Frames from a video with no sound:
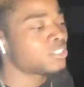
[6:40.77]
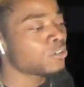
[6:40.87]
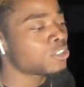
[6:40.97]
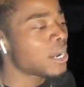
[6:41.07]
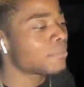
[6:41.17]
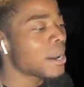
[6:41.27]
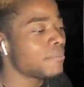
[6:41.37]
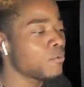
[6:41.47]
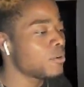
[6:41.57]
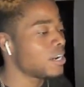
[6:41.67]
told y'all, I'm
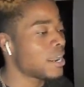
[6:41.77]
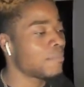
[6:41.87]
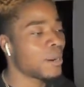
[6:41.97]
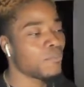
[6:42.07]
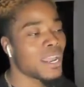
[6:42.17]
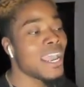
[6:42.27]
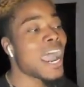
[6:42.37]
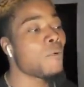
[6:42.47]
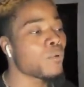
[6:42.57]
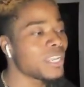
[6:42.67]
coming with it. Now,
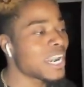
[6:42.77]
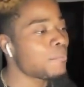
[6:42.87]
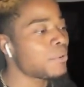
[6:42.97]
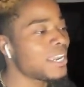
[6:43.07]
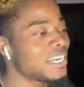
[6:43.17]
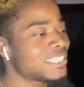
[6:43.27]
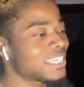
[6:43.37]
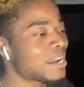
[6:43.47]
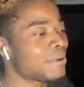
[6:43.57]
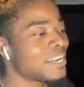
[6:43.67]
I'm really not playing this
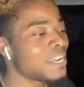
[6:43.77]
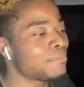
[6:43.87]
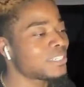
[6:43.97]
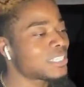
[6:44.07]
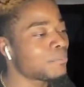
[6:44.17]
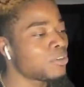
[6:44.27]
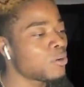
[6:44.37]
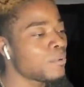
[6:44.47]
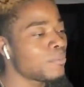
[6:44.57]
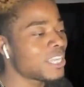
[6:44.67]
time. I did mess up a
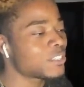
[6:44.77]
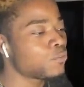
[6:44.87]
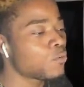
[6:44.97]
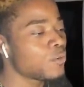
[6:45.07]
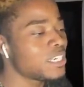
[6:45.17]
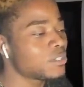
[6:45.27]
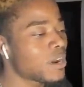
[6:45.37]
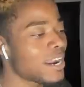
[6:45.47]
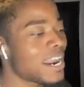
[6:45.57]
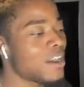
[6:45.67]
little bit, but that's for a reason
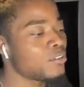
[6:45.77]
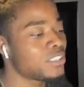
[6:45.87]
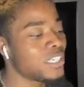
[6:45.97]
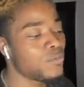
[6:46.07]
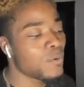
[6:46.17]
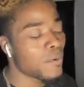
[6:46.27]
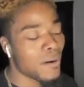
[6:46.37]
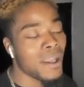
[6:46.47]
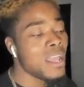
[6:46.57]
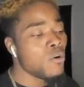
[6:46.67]
right now. You see, we
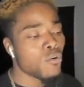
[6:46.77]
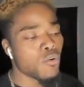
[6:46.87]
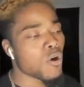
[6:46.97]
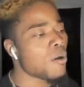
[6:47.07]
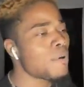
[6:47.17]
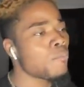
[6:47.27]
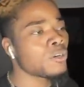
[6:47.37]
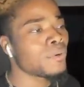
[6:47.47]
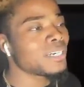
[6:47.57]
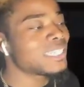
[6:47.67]
are, ooh, all my
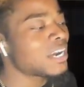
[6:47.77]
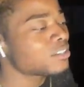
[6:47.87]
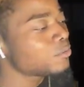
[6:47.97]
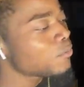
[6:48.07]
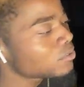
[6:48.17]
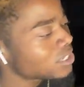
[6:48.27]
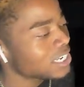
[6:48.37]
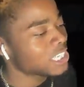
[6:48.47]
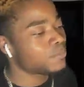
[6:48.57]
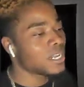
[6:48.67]
boys breaking tackles. We're going to the
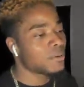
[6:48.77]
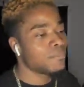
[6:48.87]
next play.